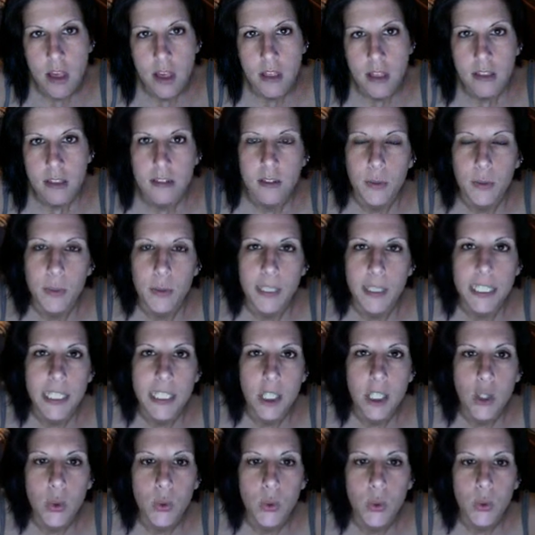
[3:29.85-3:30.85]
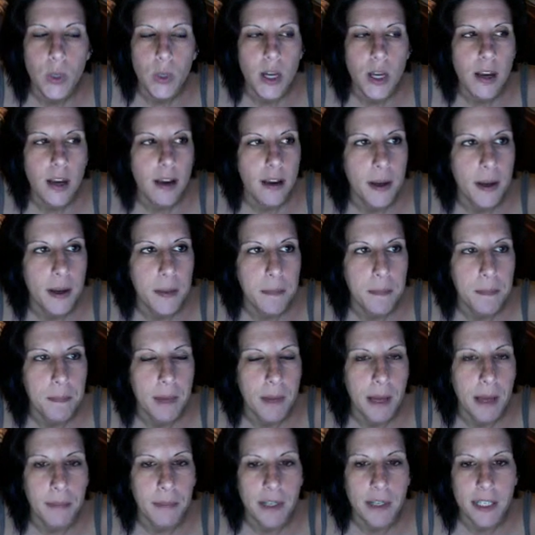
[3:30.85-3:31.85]
So, anywho, um,
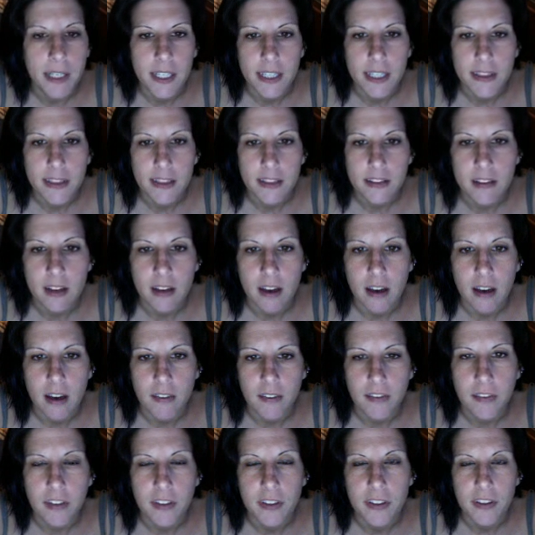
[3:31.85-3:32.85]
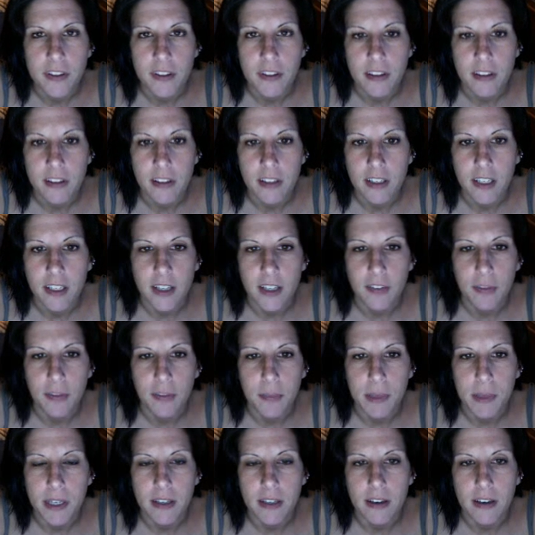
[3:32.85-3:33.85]
I'm going to cut this off. It's long enough,
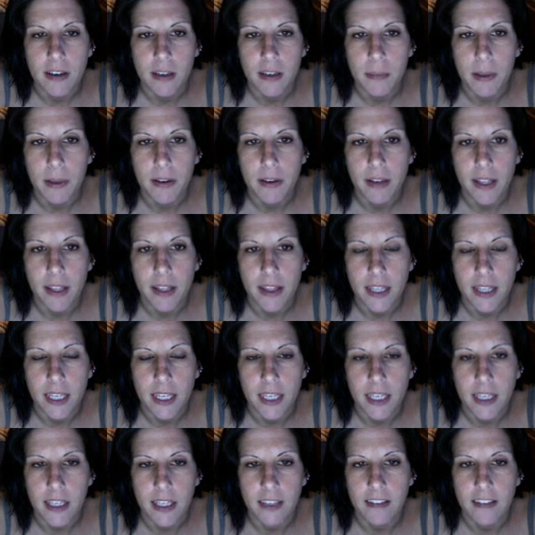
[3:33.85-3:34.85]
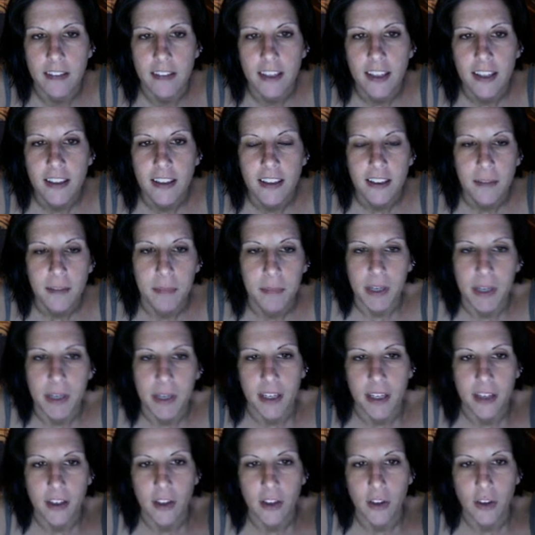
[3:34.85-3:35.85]
me talking about nothing and my
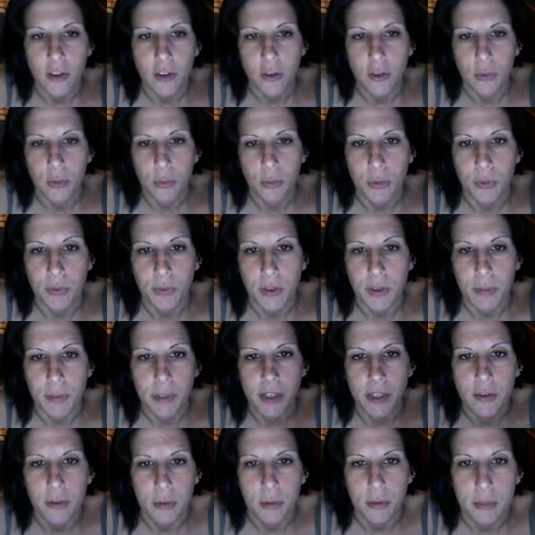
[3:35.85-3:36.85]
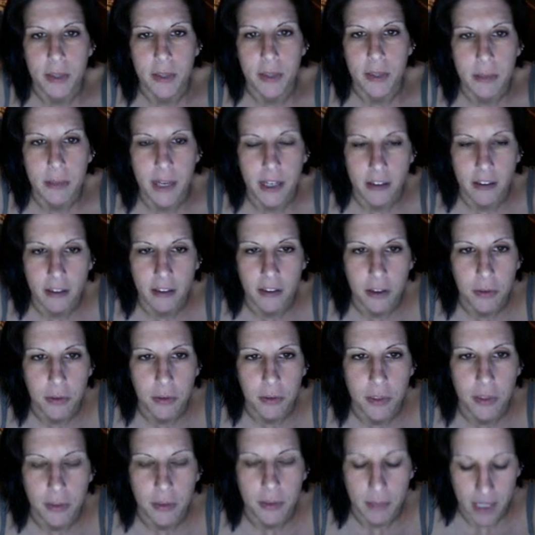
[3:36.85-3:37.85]
groovy bedroom in the background
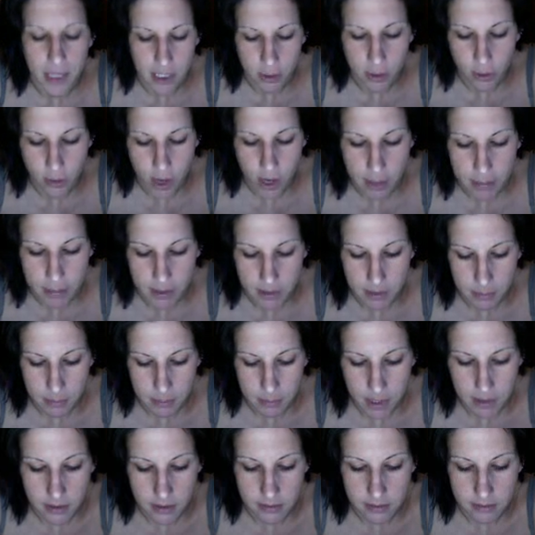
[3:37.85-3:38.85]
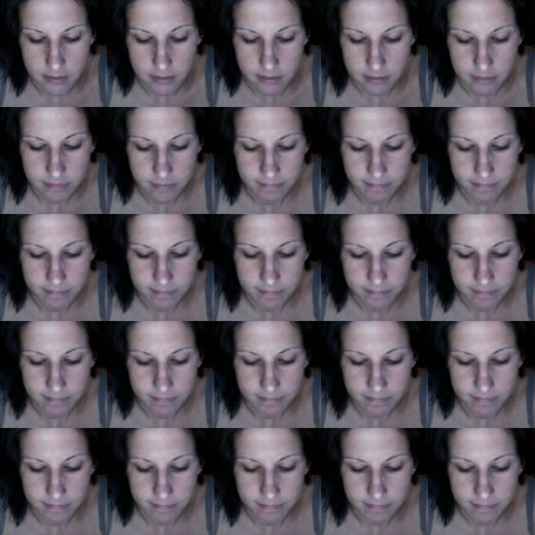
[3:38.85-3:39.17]
with all my crap on the bed and